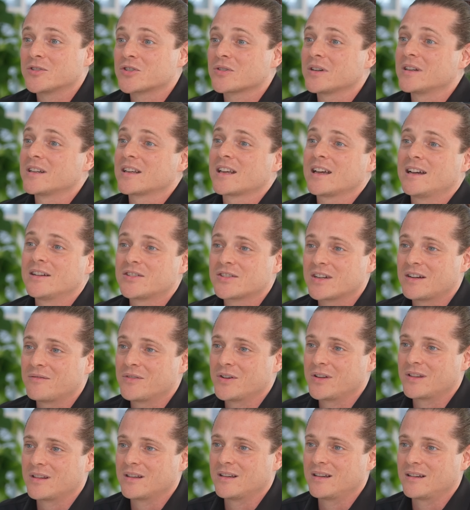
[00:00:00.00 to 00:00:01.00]
trying to catch
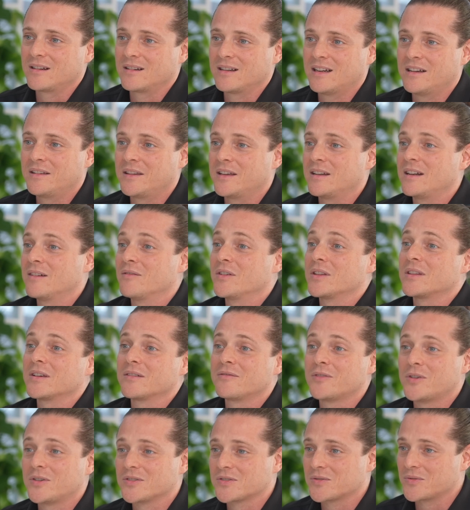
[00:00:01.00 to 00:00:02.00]
everything and then
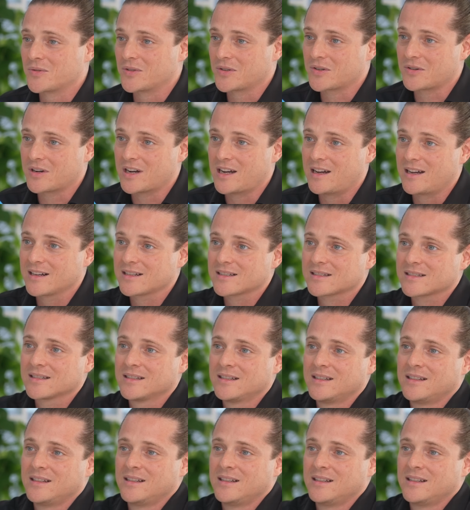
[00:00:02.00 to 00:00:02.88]
everything falls through the cracks.